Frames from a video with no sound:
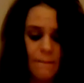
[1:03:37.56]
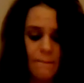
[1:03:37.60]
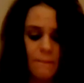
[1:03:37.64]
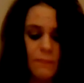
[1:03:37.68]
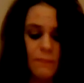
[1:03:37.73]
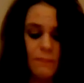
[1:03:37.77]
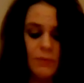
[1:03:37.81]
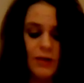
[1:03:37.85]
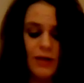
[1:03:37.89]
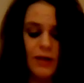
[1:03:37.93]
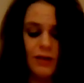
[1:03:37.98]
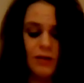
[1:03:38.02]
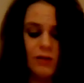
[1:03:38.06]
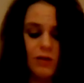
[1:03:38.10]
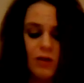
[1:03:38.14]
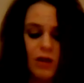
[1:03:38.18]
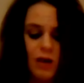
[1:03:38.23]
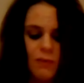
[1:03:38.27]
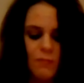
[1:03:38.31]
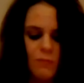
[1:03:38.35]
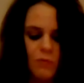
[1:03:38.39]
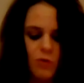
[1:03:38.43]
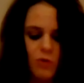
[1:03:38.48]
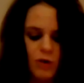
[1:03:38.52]

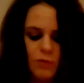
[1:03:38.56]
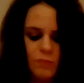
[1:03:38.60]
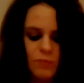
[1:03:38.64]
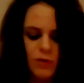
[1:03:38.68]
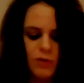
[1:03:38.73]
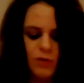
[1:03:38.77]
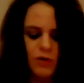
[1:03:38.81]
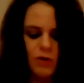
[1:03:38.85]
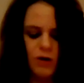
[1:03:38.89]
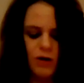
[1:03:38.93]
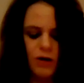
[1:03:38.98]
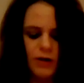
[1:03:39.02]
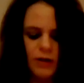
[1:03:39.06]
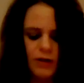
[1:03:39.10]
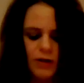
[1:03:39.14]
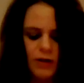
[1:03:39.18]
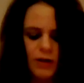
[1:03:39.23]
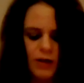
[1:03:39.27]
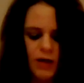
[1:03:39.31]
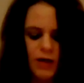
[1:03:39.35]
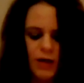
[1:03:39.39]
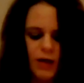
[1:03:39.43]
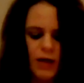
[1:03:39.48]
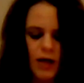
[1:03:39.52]
more to put on.
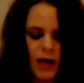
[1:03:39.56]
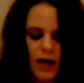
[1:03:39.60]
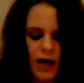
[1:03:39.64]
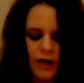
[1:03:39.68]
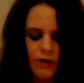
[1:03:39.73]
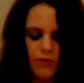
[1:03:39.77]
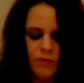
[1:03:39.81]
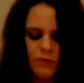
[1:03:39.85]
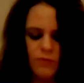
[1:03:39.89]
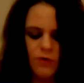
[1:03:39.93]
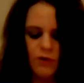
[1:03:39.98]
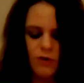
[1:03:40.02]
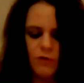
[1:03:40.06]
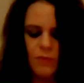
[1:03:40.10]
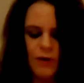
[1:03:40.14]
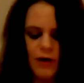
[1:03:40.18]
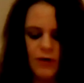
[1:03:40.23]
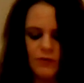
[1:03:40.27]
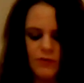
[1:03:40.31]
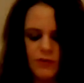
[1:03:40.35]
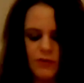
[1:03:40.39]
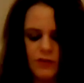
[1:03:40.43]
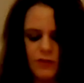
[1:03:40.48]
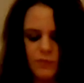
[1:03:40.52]
I don't know
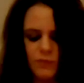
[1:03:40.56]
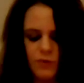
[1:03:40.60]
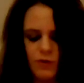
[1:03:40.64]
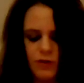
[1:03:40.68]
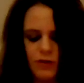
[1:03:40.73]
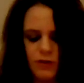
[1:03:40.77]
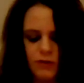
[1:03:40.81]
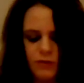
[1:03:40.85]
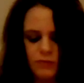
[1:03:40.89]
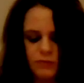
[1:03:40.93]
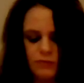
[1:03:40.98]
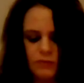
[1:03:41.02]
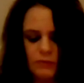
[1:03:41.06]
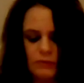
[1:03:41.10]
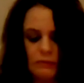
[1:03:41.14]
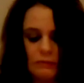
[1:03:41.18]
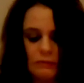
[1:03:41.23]
about this one.